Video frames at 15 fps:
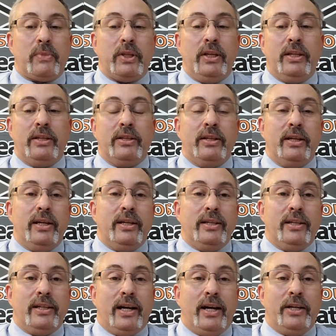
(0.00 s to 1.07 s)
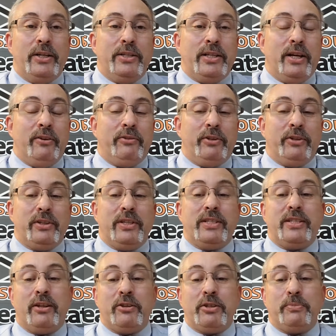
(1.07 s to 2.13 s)
And how do you tell if you're in a
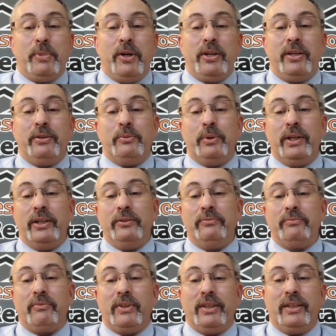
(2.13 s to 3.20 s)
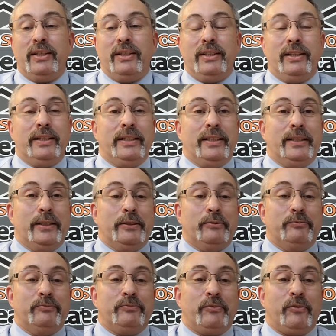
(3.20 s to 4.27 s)
seller's market? Well,
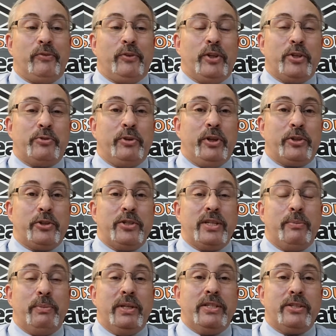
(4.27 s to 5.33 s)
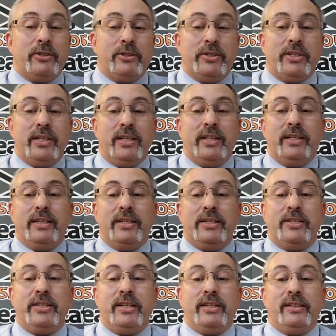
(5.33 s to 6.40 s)
for us realtors, that means there's
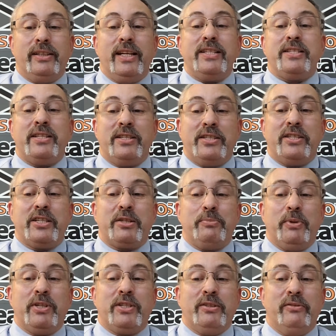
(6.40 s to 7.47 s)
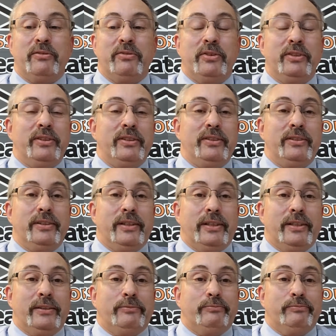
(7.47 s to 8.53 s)
less than 6 months of
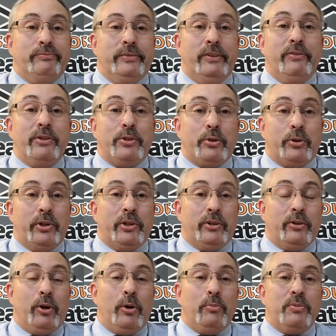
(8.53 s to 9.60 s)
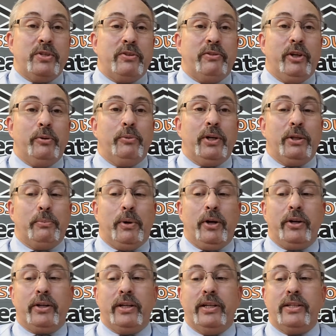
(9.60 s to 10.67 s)
inventory or homes available on the
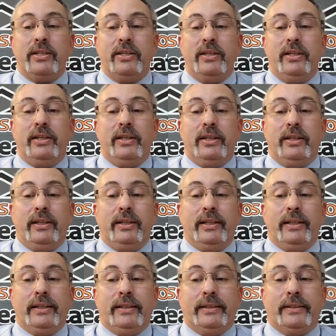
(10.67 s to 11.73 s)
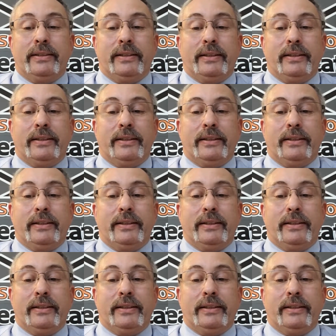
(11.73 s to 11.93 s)
market, and